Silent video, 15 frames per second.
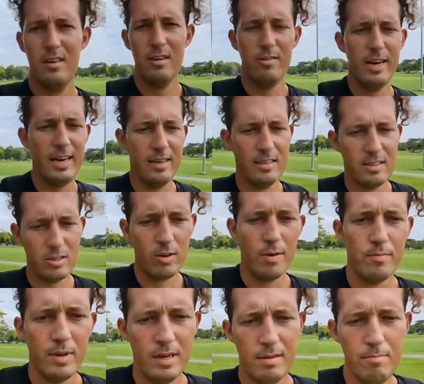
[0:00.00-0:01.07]
Alright, so
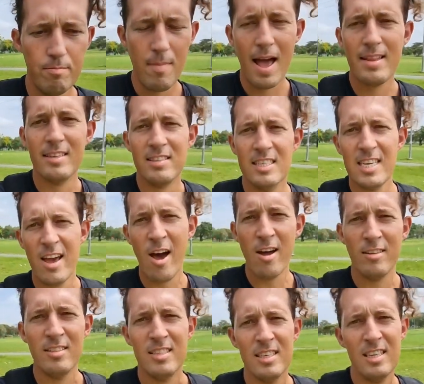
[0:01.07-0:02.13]
I'm manatee
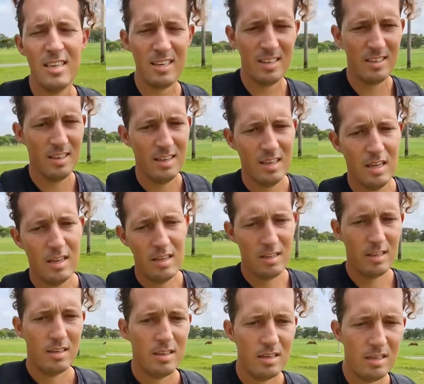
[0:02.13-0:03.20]
hunting
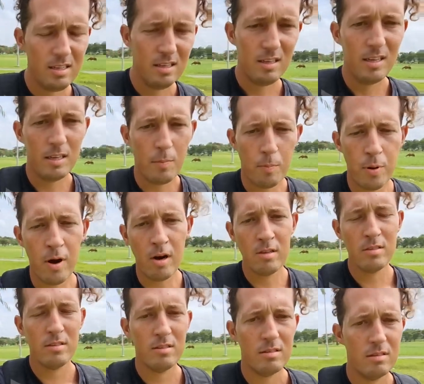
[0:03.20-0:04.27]
in a
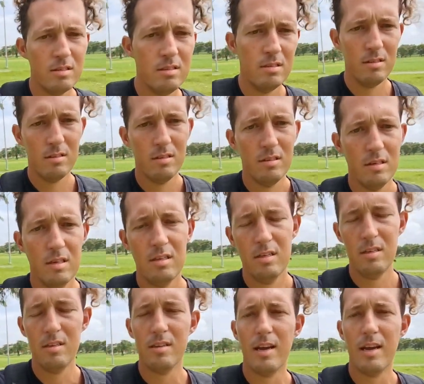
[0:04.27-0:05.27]
pond in